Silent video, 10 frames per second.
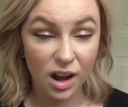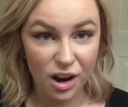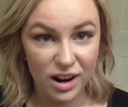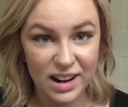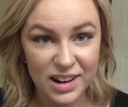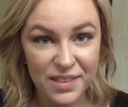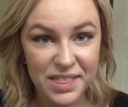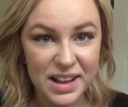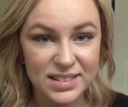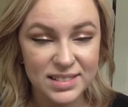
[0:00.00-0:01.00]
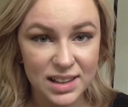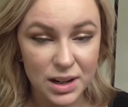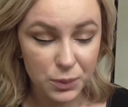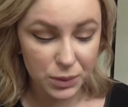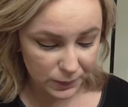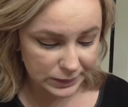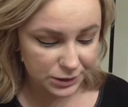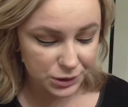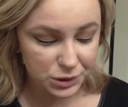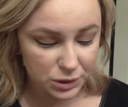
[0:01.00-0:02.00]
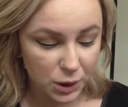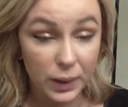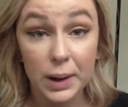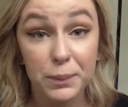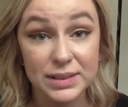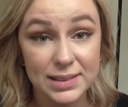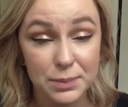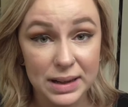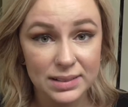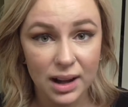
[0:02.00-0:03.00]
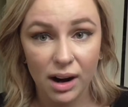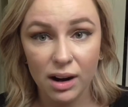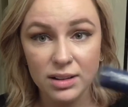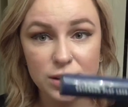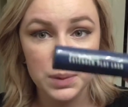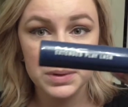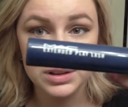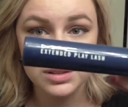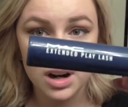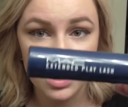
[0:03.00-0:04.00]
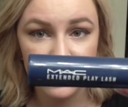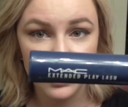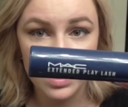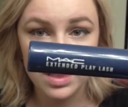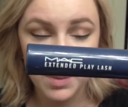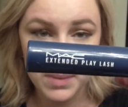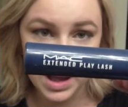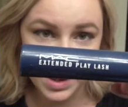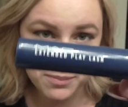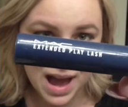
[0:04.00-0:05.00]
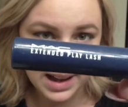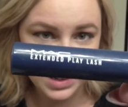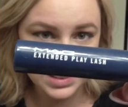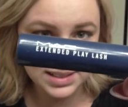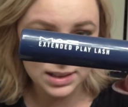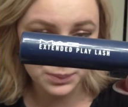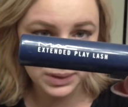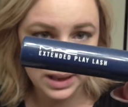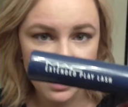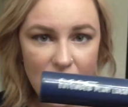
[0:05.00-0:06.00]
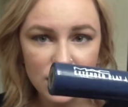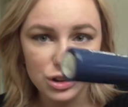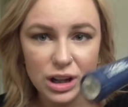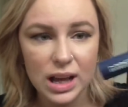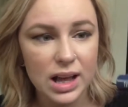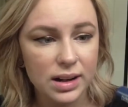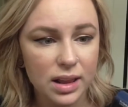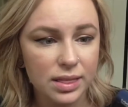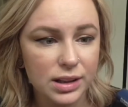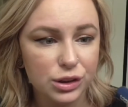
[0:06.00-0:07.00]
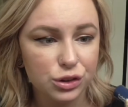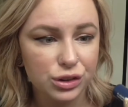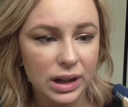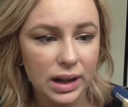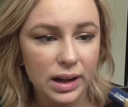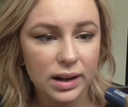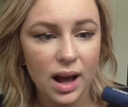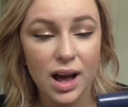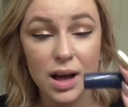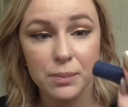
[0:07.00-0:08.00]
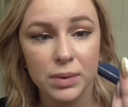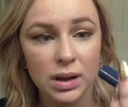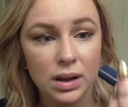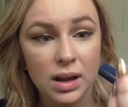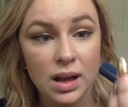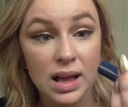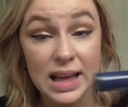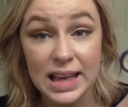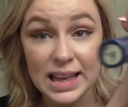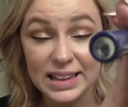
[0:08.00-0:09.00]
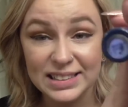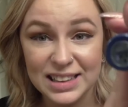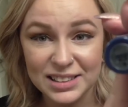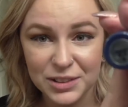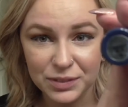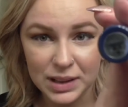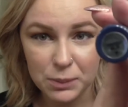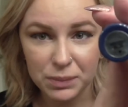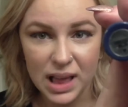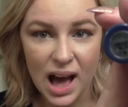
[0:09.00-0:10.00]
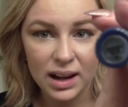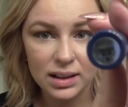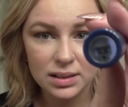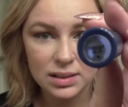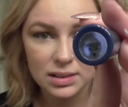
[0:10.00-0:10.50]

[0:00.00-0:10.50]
All right, now that that's done, we're going to go in and put some mascara on. So I'm gonna start off with my MAC Extended Play Lash and the shade Excessively Black.